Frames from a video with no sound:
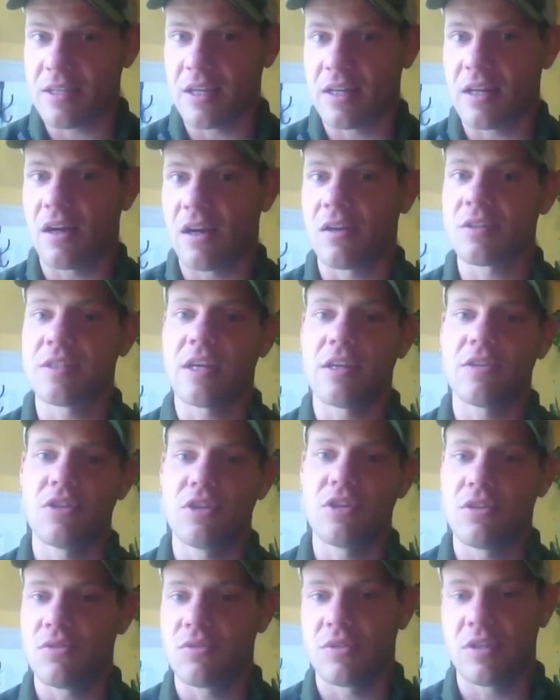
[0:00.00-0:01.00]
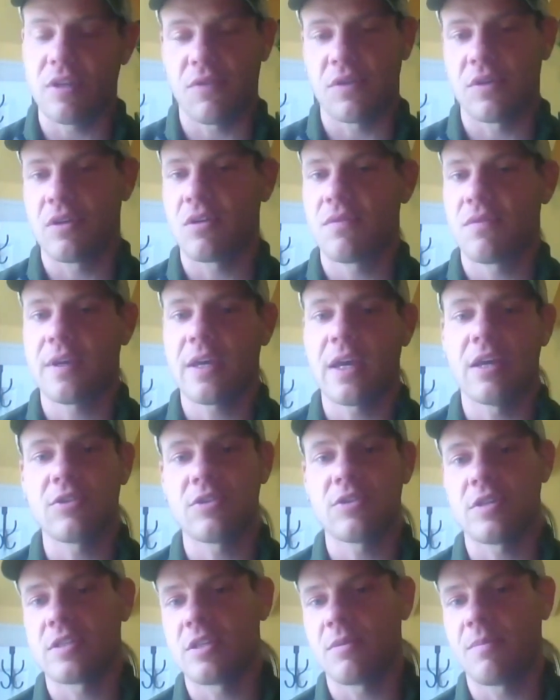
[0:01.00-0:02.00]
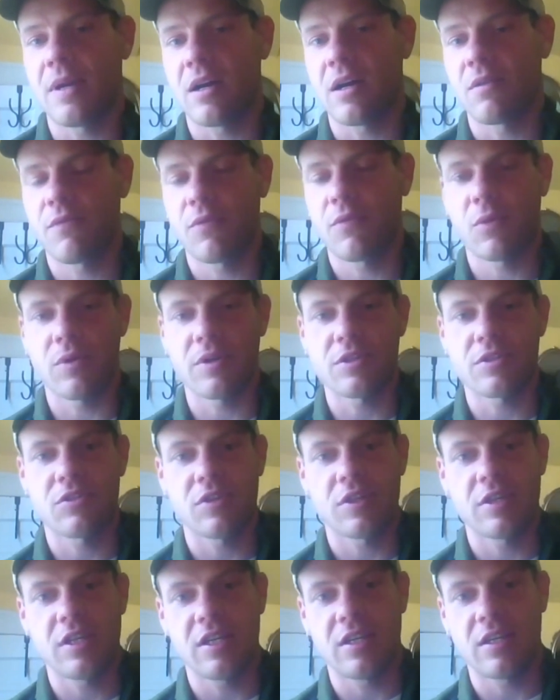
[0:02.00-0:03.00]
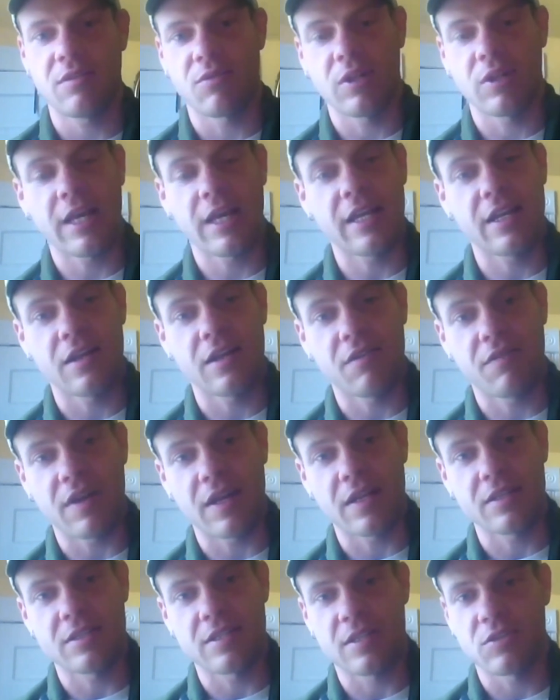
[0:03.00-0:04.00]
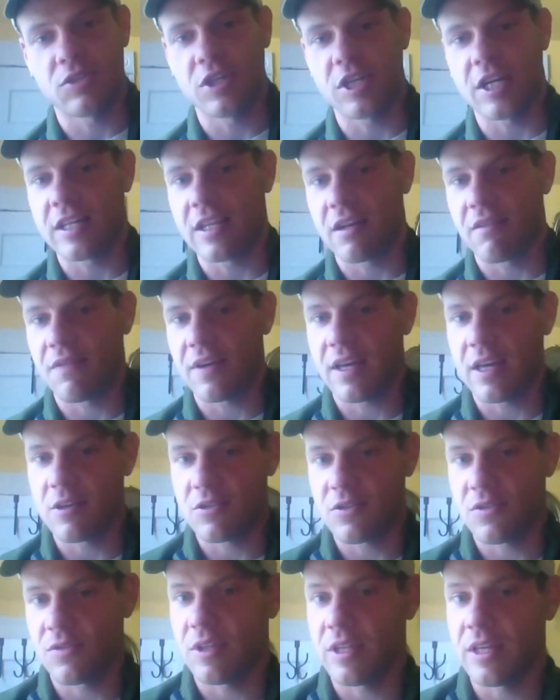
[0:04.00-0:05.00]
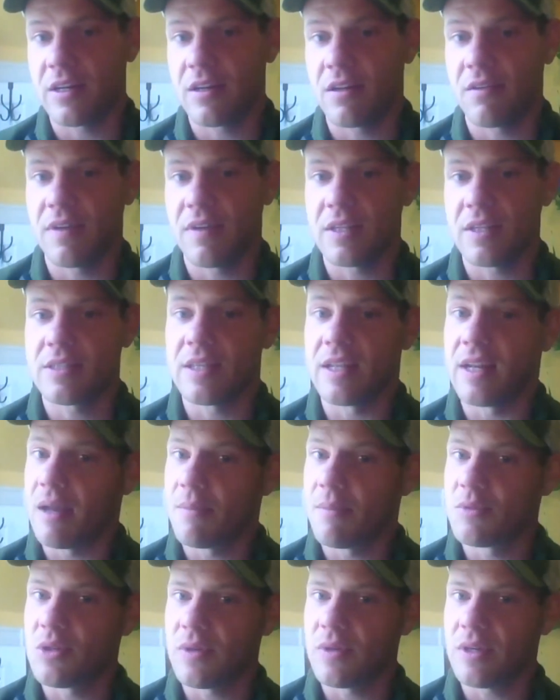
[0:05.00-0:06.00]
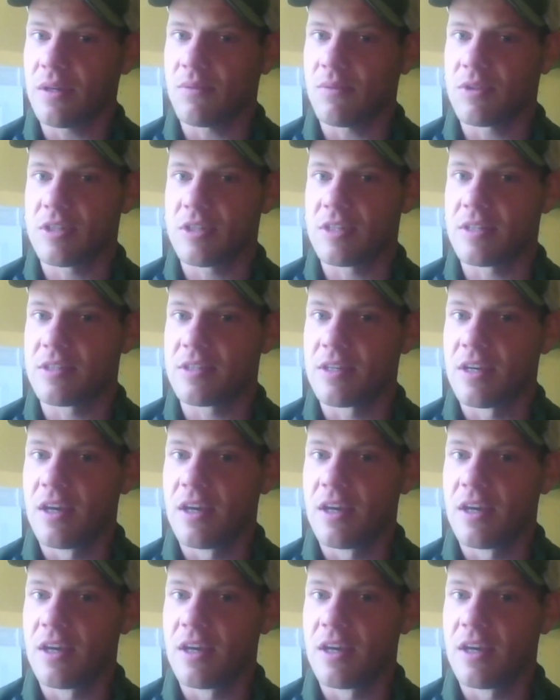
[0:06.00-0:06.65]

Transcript: and I'll send you different notifications about forestry related events and tree identification related events that I'm doing, which is